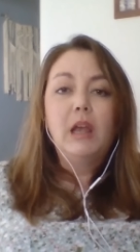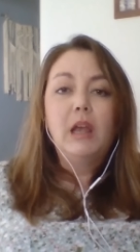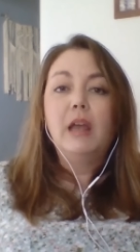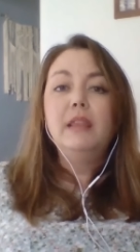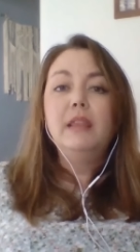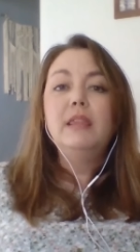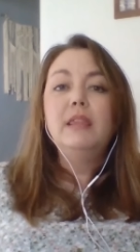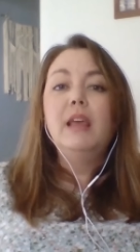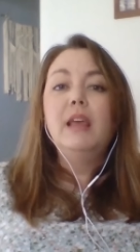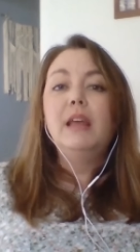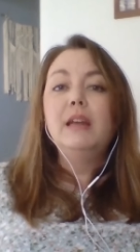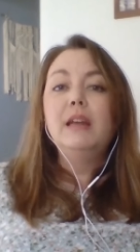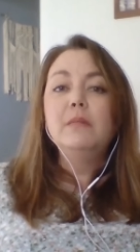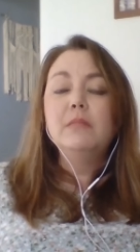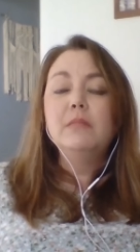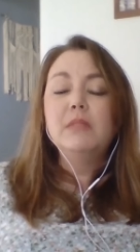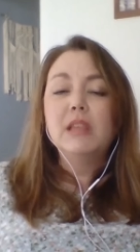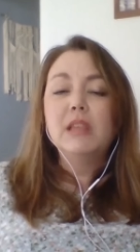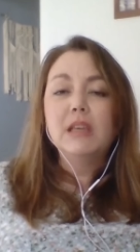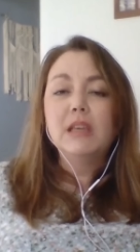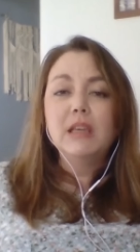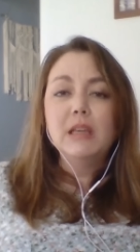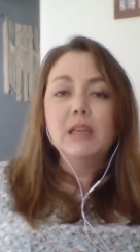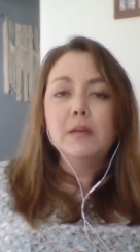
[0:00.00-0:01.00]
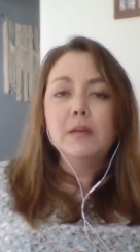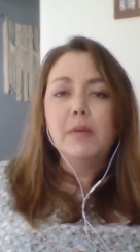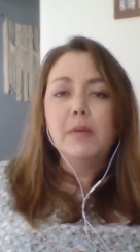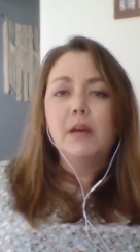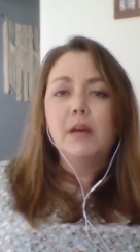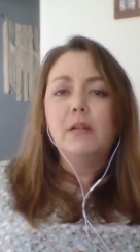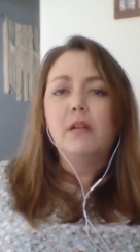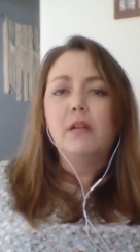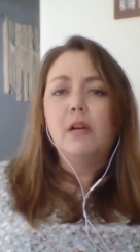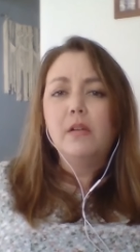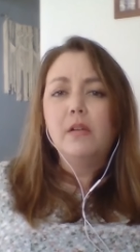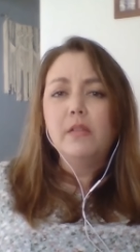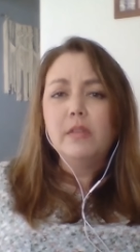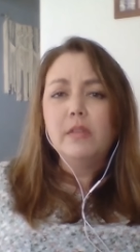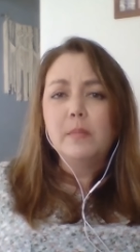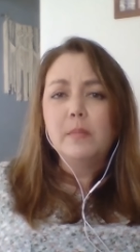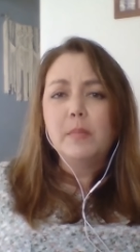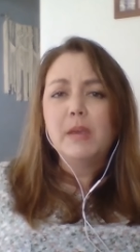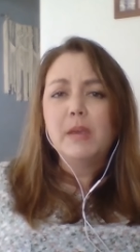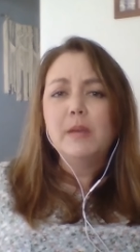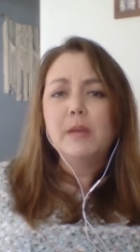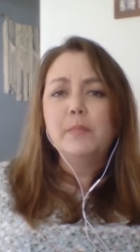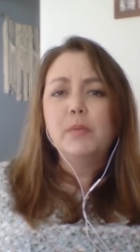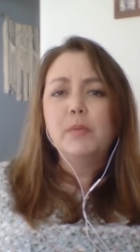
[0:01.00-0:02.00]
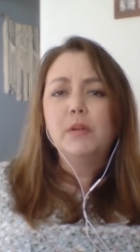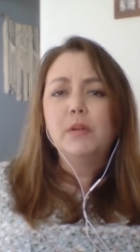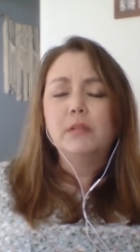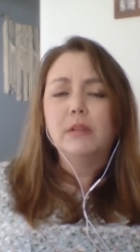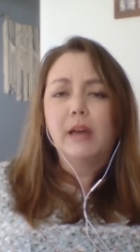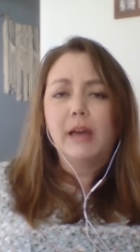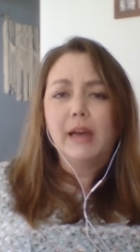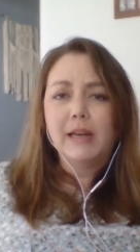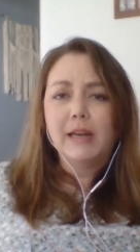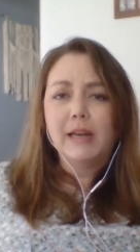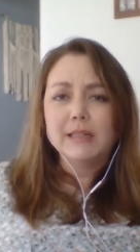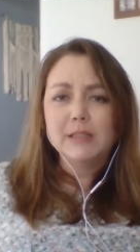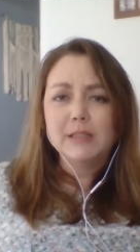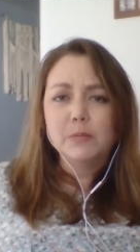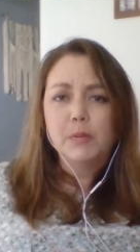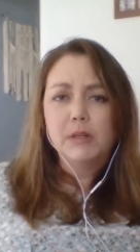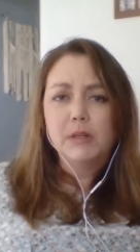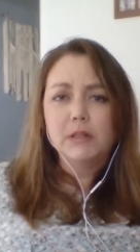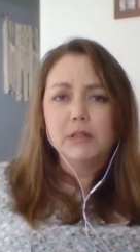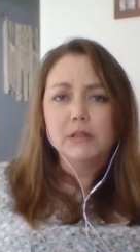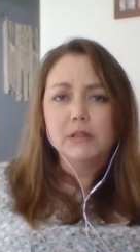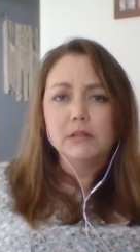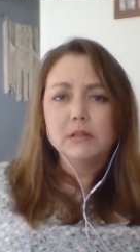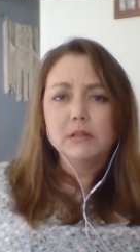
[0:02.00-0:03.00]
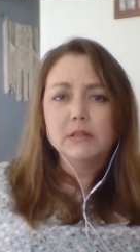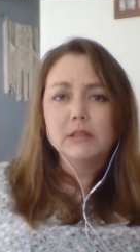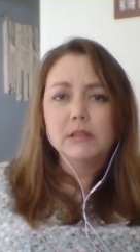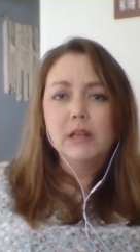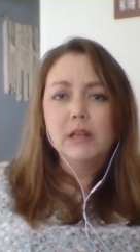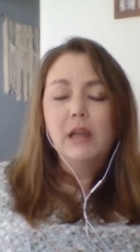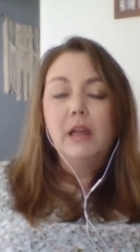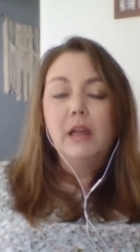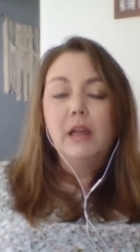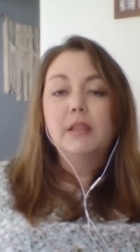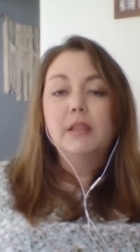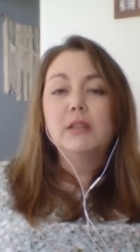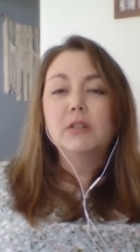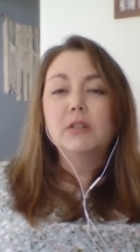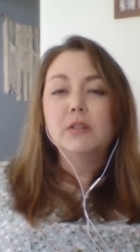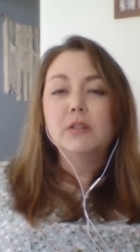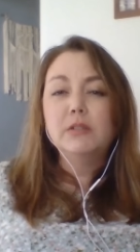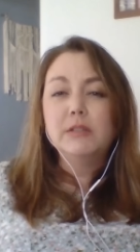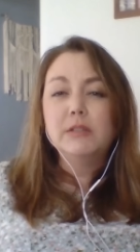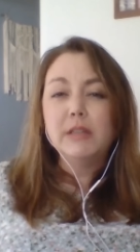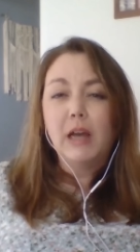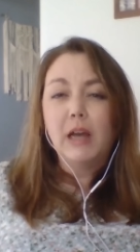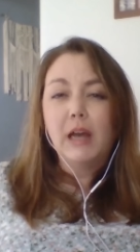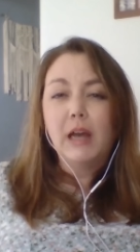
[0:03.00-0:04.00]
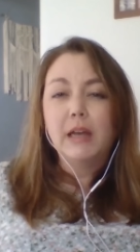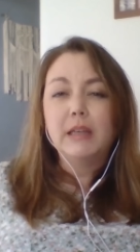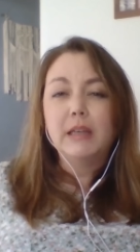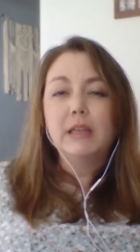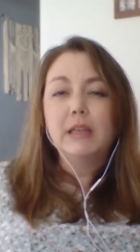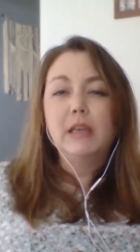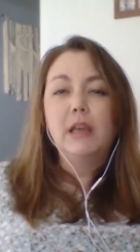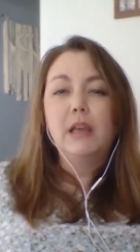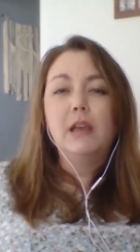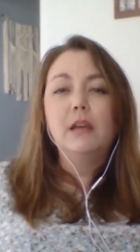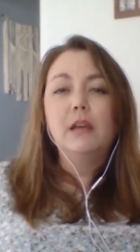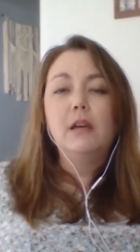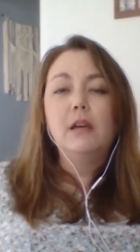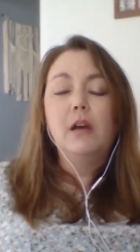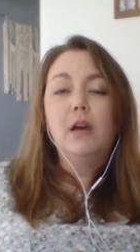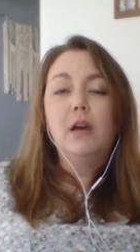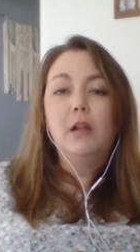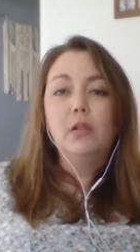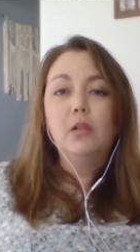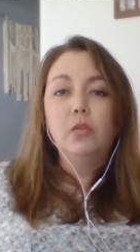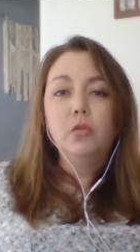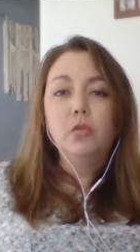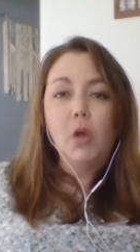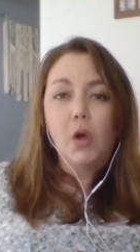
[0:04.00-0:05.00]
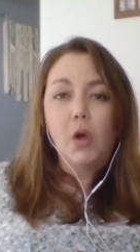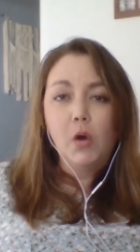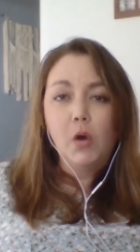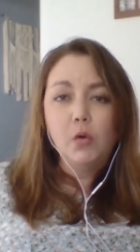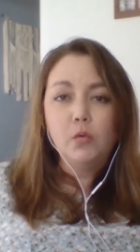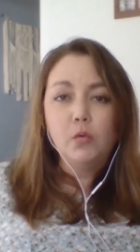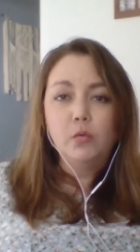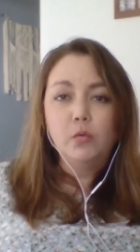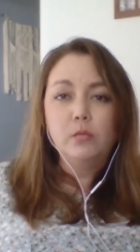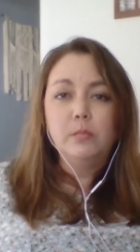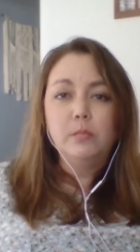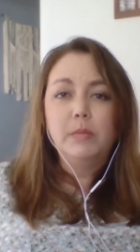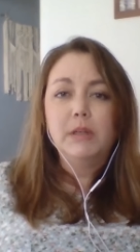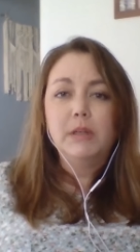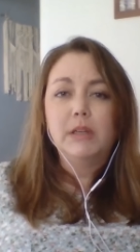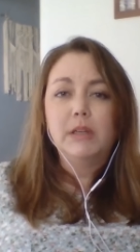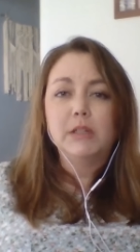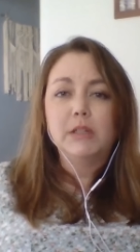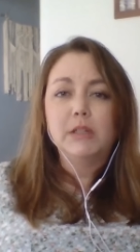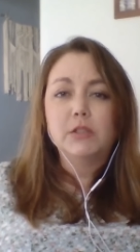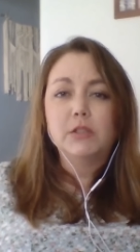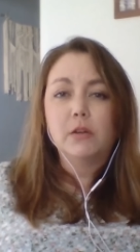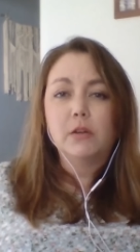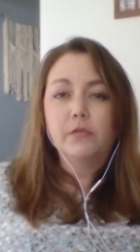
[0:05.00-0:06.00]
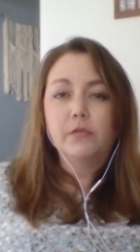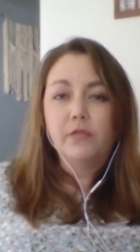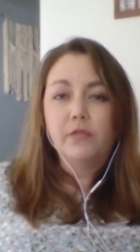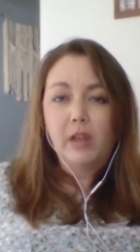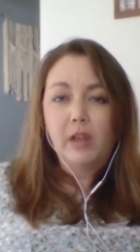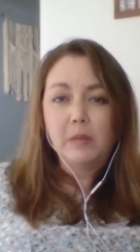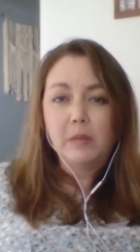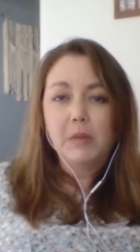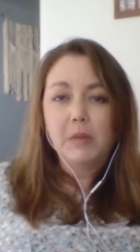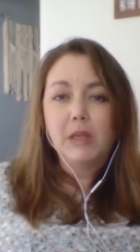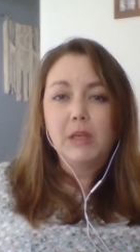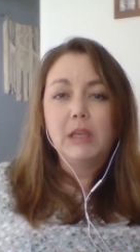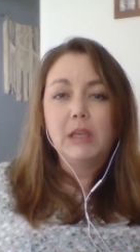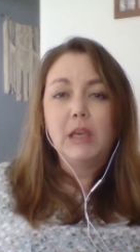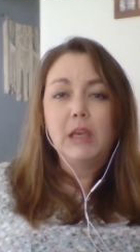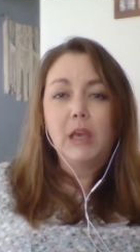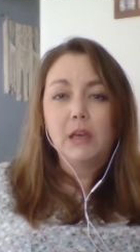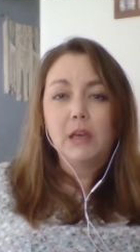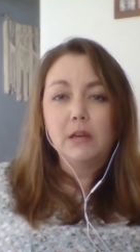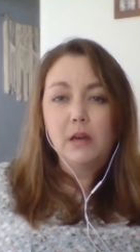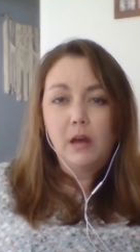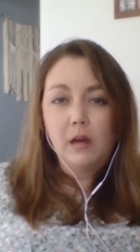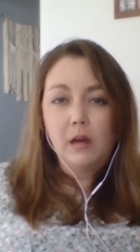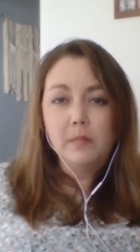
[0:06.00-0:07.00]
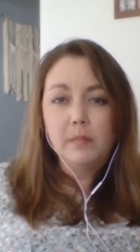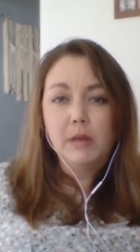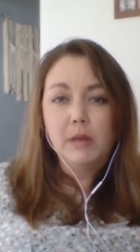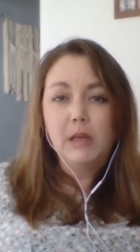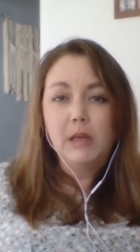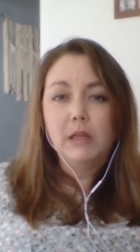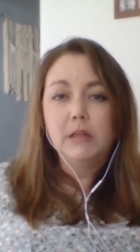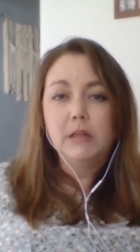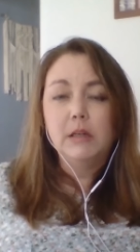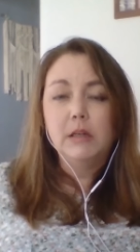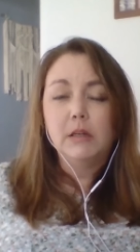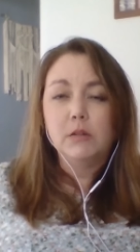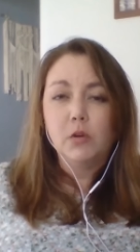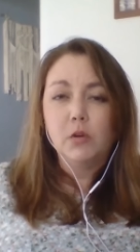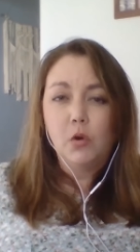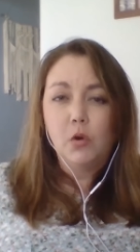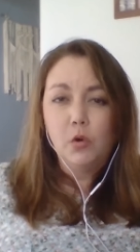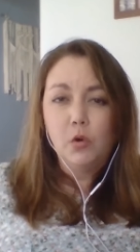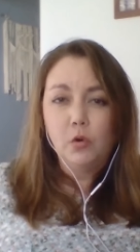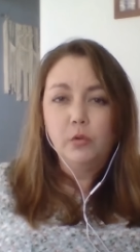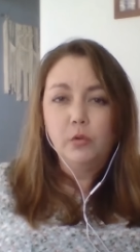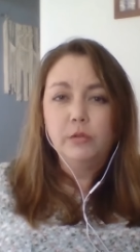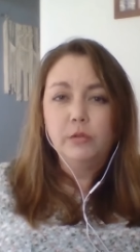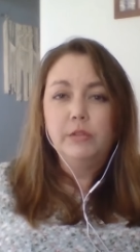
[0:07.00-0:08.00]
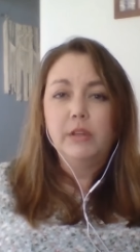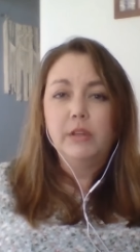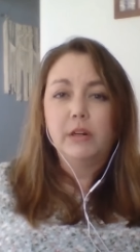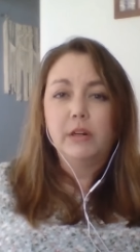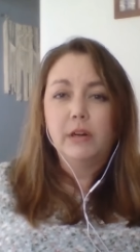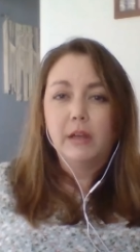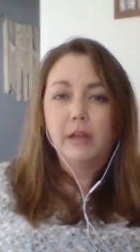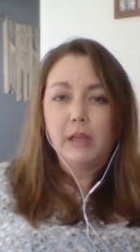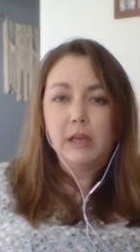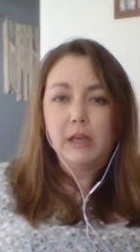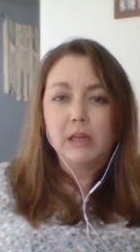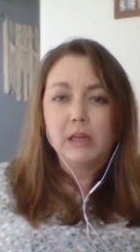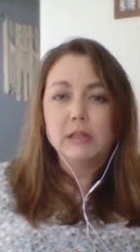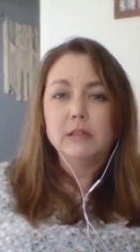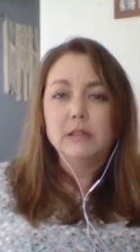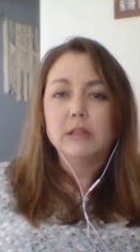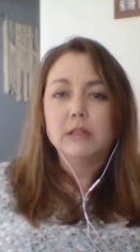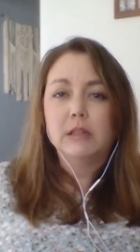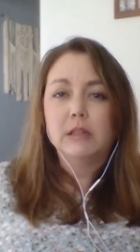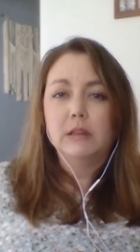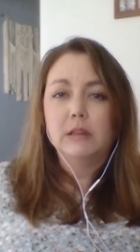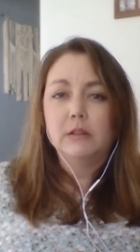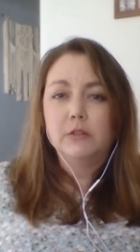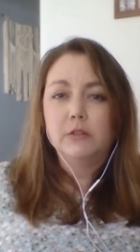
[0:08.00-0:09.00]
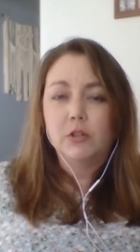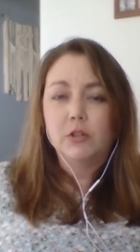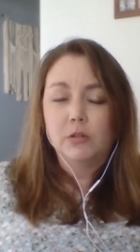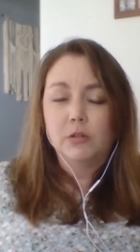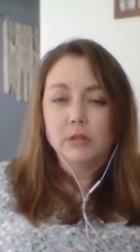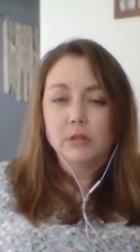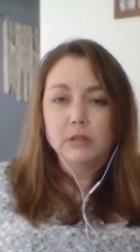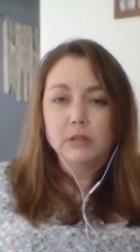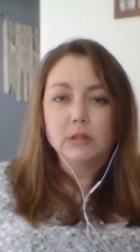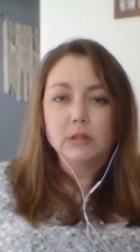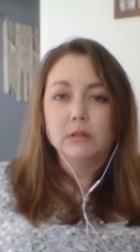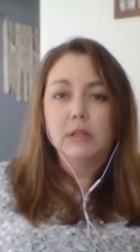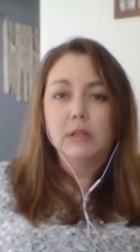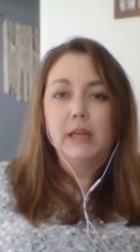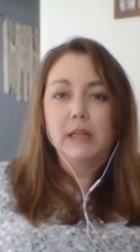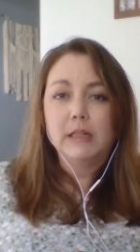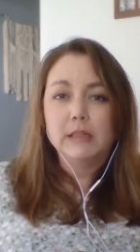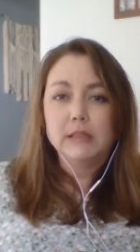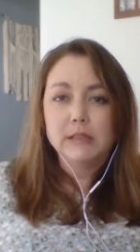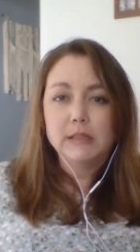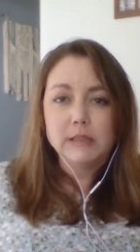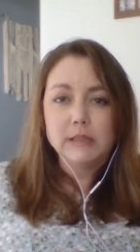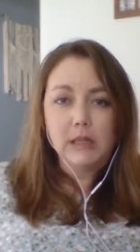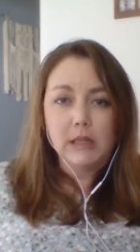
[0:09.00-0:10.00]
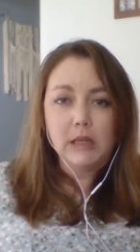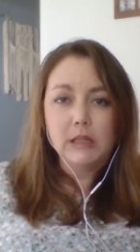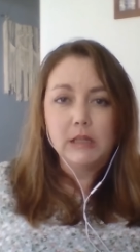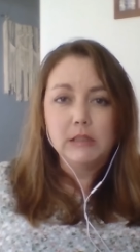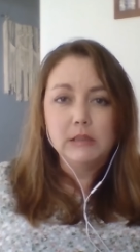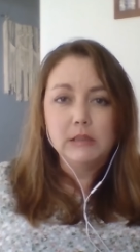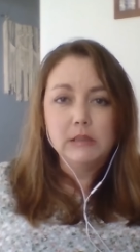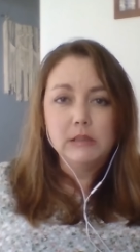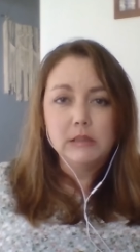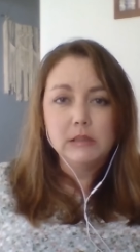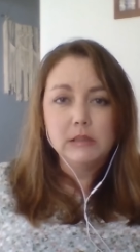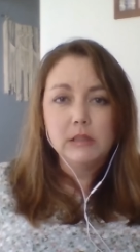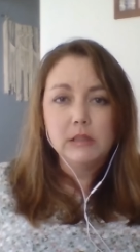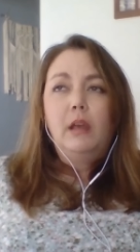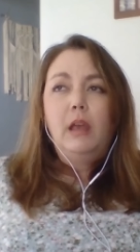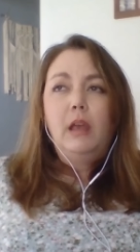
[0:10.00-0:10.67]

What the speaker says: And then I'm thinking about all the people in the hospitals that are dying alone because their family can't come in and hold their hand and during their last days.